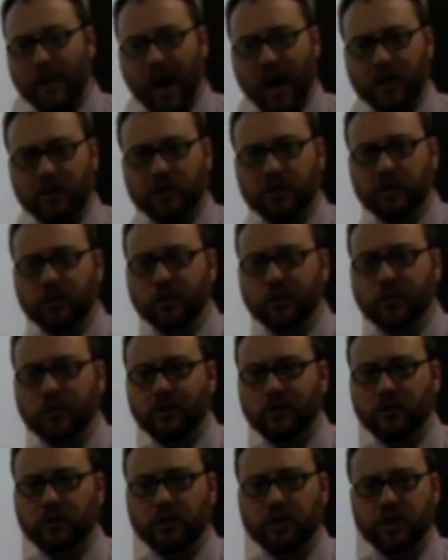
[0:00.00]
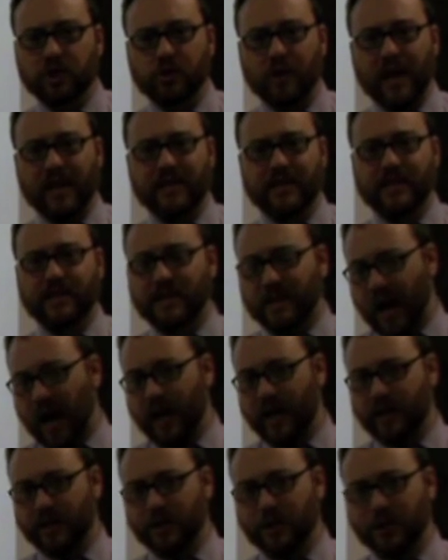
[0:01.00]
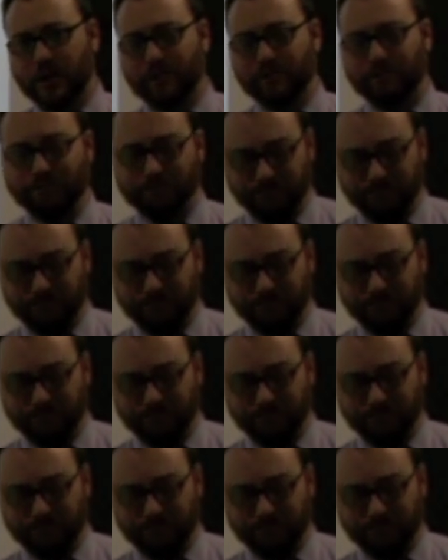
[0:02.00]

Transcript: Mach's gut und schwätz Deutsch.